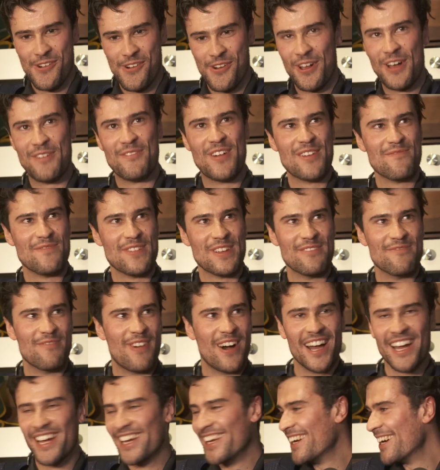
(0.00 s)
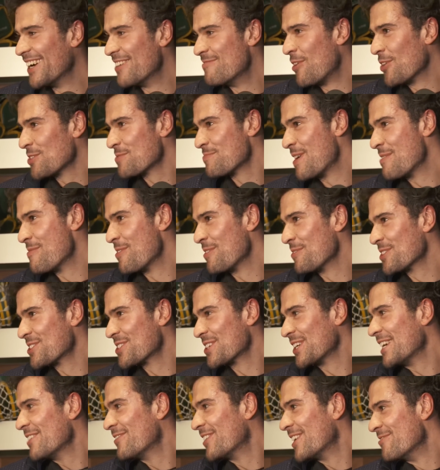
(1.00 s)
Well, it might be my most memorable
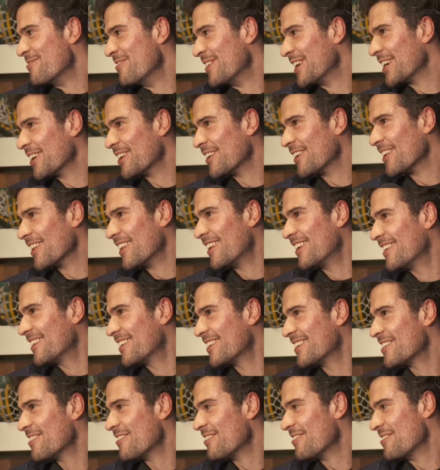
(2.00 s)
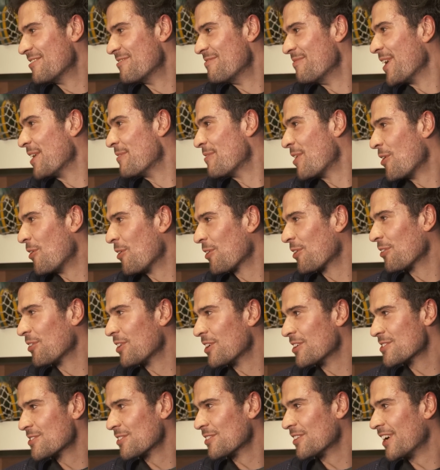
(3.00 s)
save I've made my whole
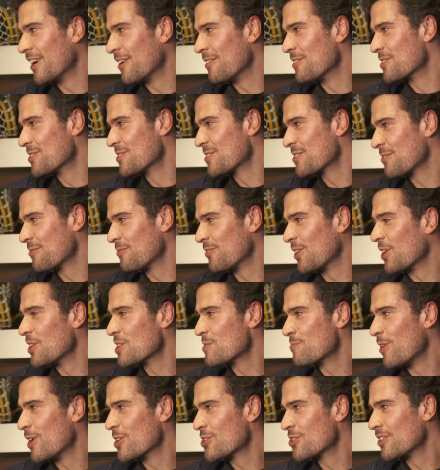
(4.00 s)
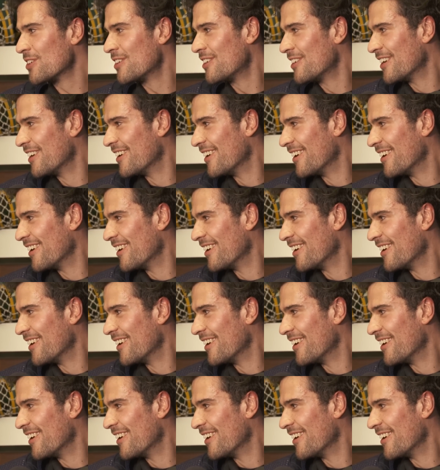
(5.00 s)
career. So, yeah, it was very special.